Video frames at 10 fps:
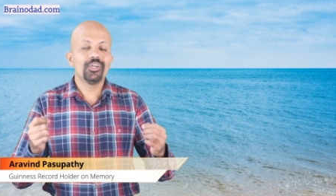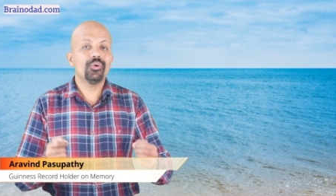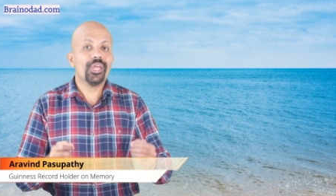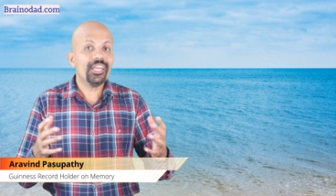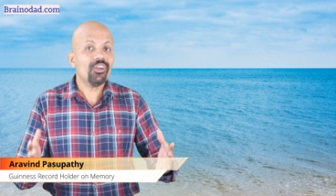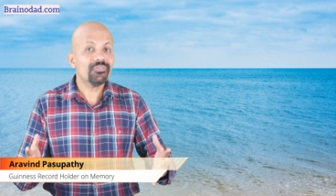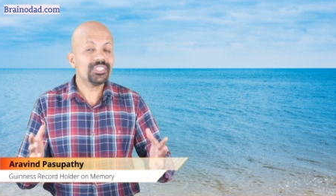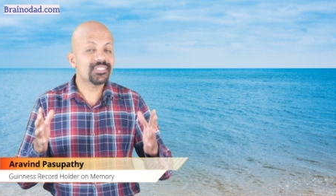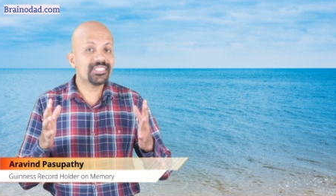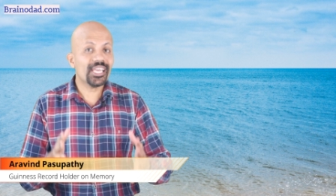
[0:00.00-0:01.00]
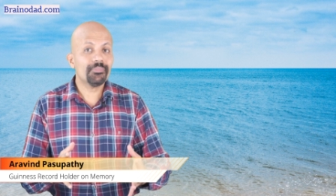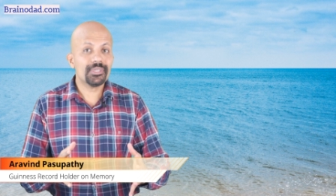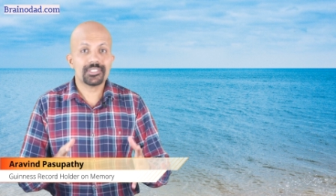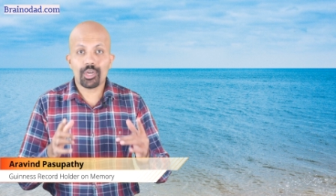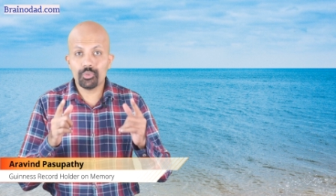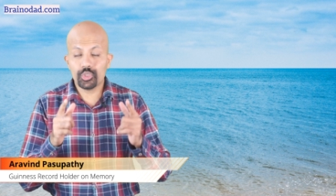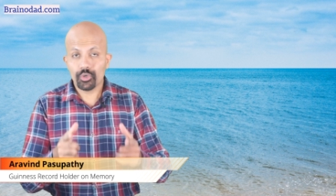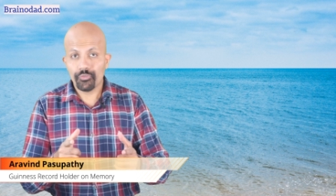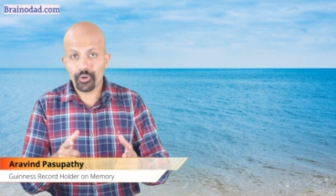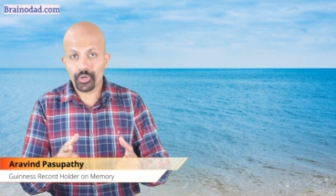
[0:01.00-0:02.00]
Do any of these statements sound
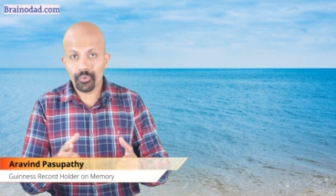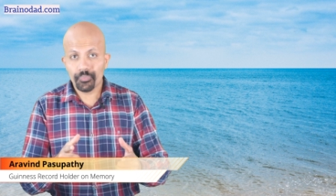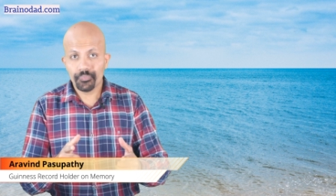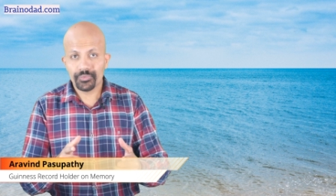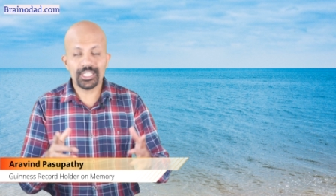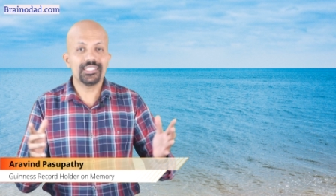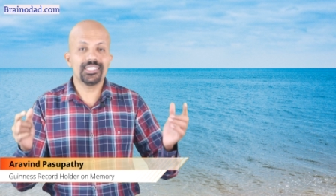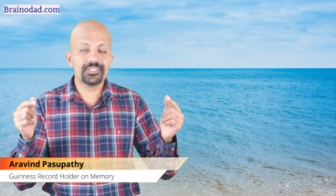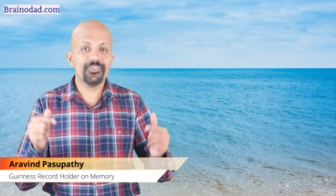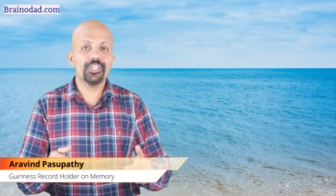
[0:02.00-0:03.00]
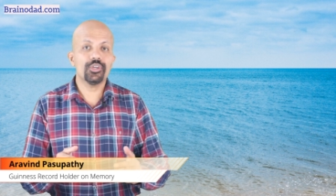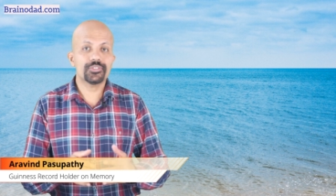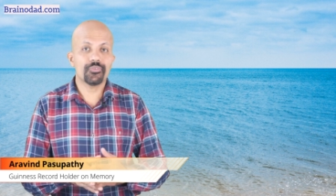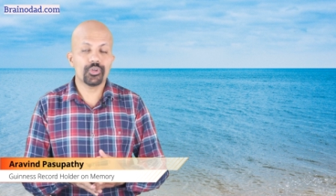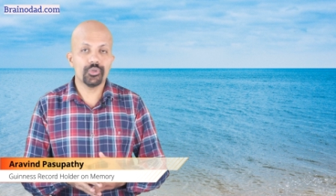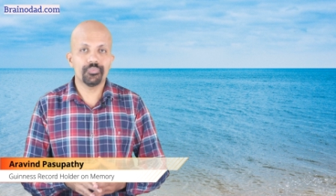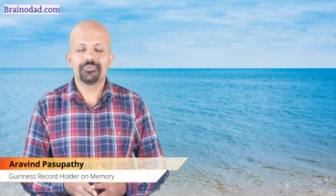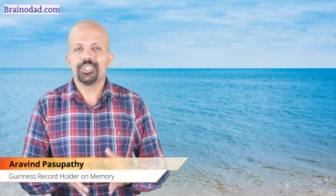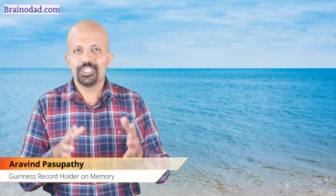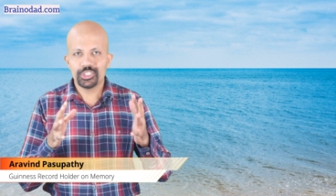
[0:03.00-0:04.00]
true for you? Then this video is for you.
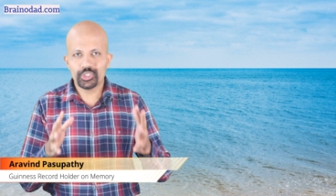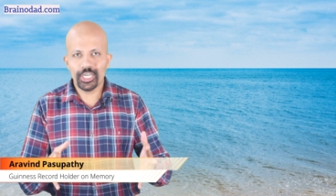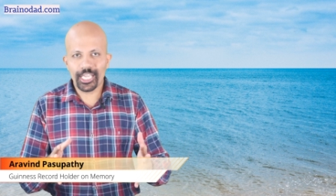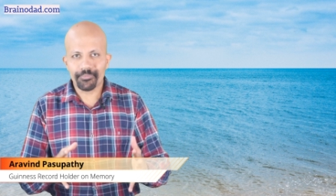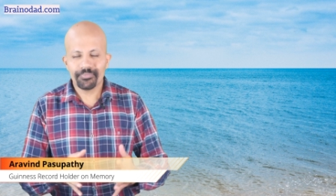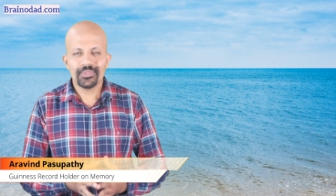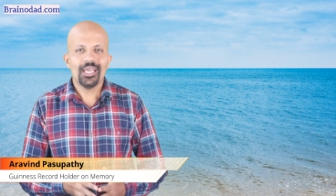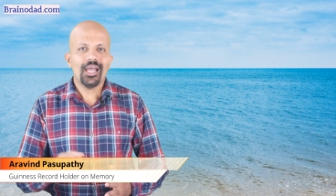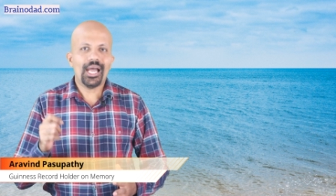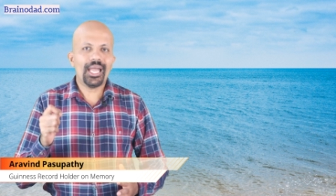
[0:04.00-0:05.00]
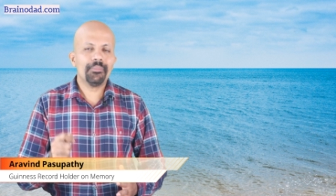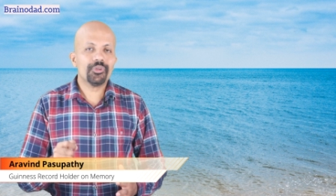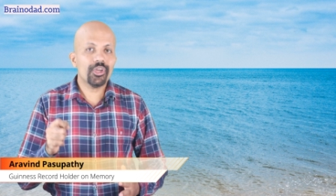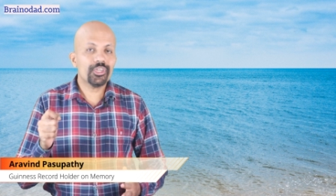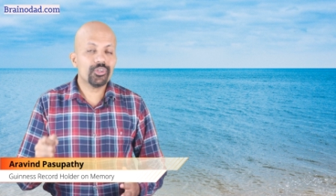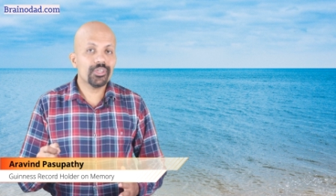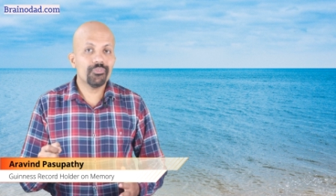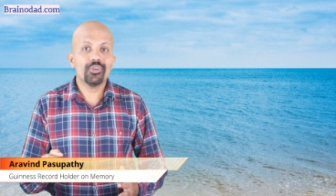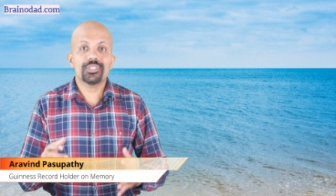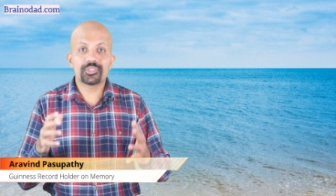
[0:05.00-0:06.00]
Today, I am going to
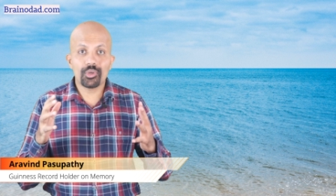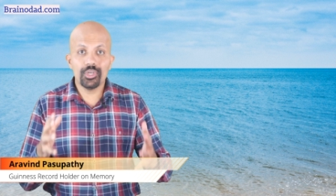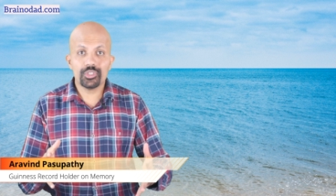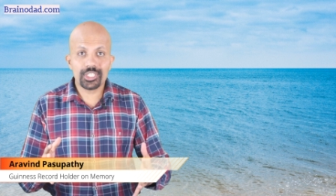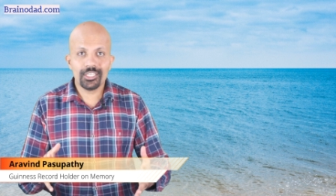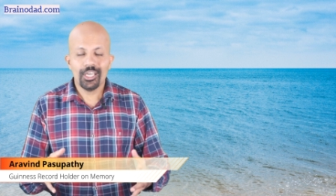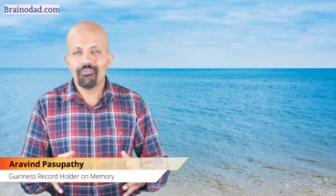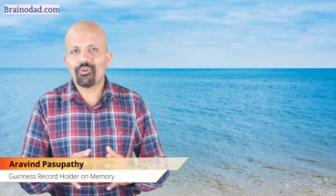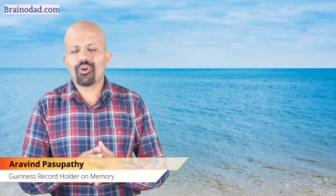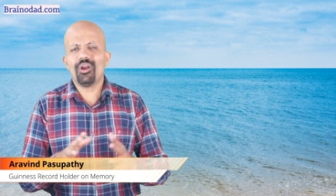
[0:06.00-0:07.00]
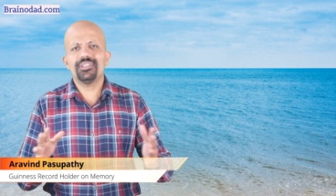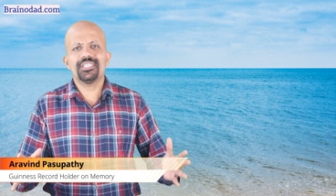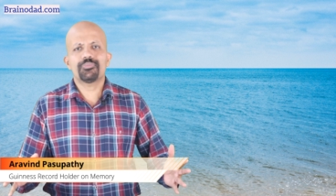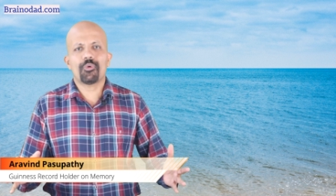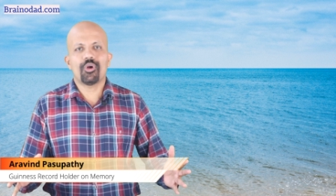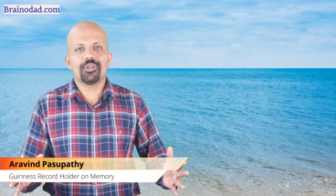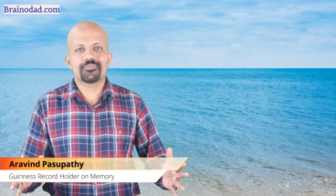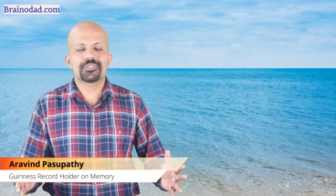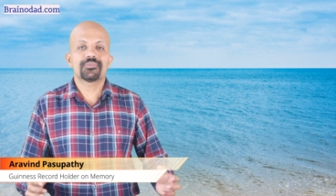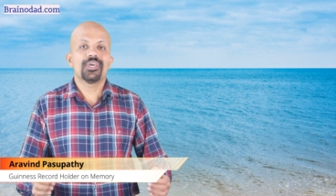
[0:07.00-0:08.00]
give you a solution for all these
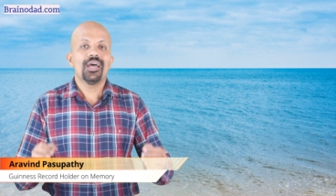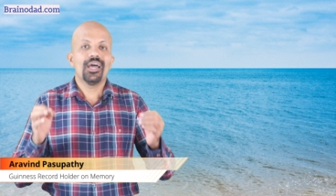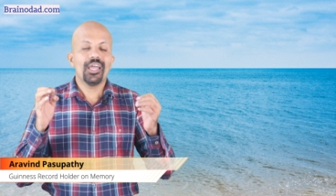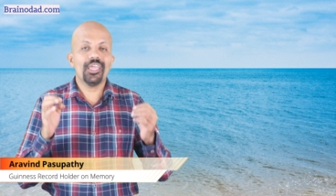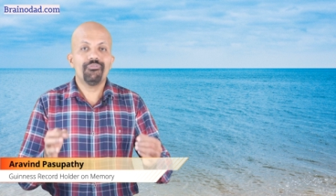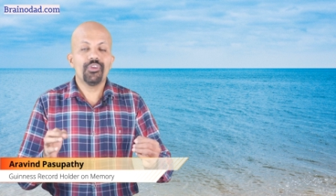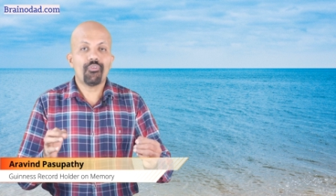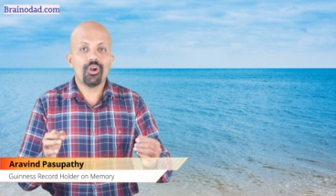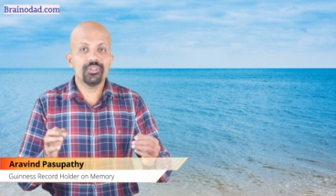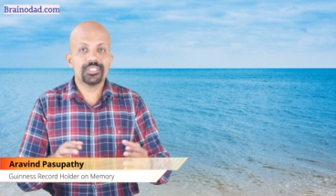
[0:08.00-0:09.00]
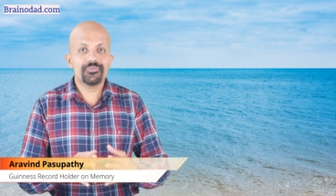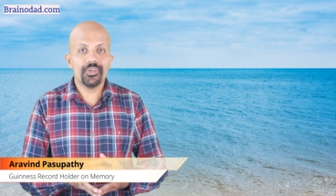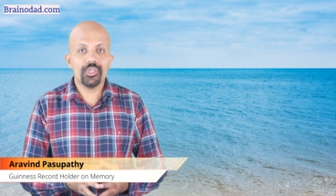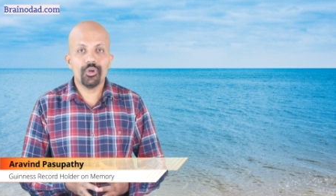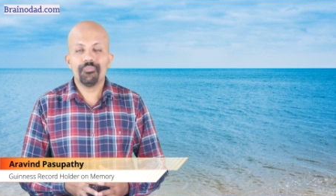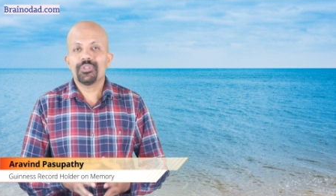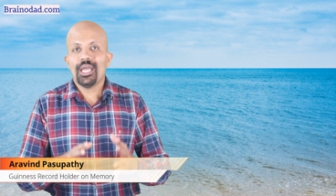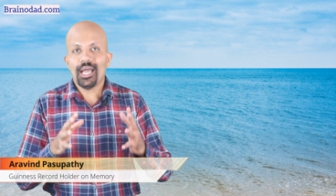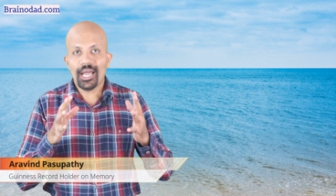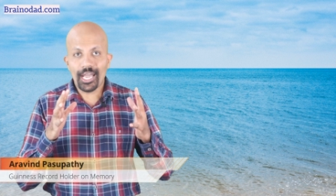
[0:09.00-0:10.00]
problems. If you follow this video,
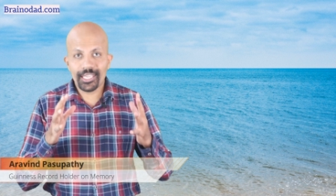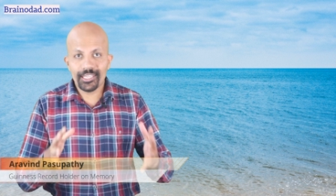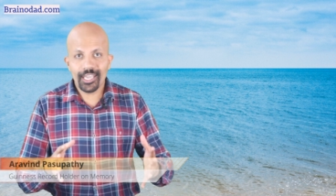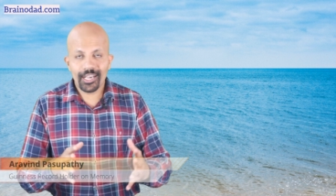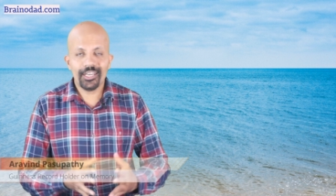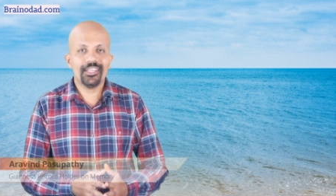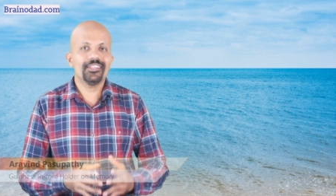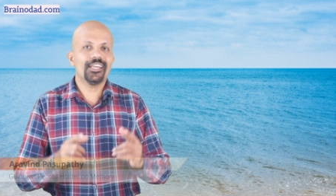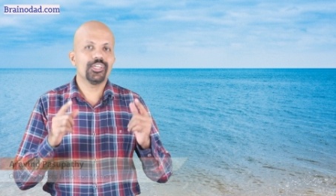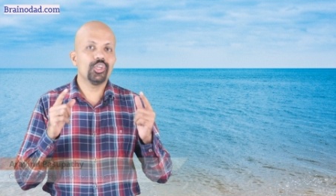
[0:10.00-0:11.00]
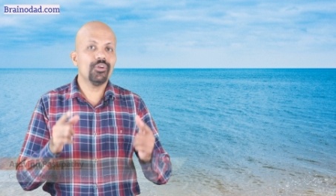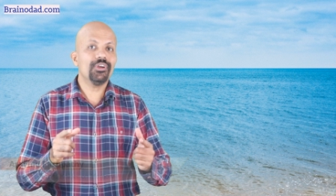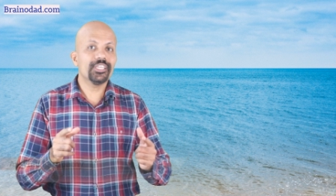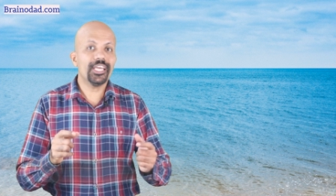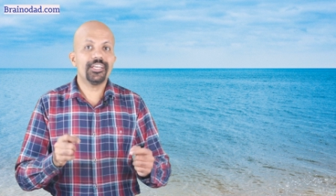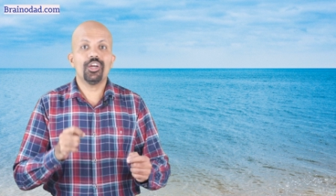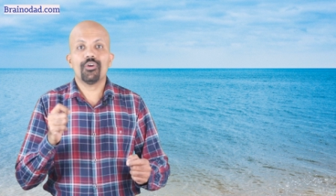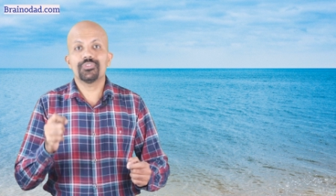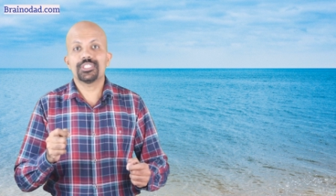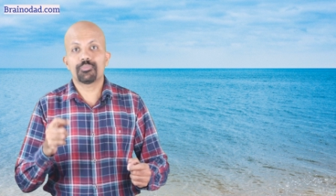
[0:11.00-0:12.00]
I guarantee that you will get rid
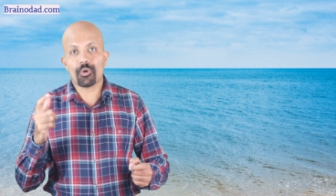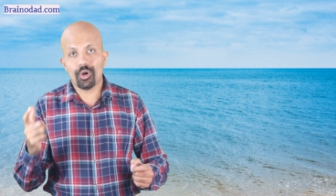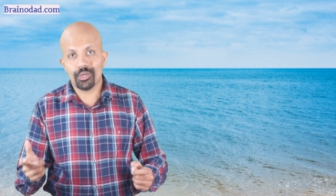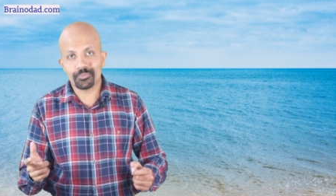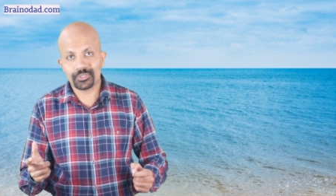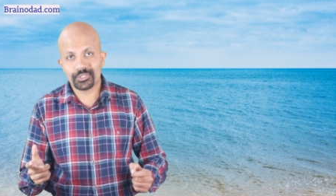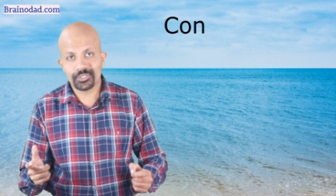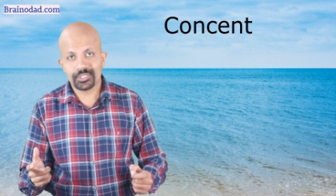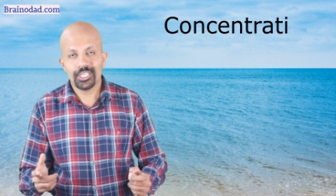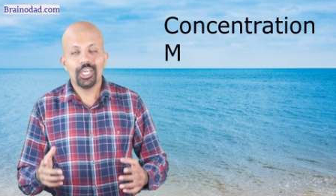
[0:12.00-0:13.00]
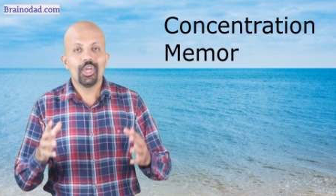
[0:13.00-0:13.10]
of these problems.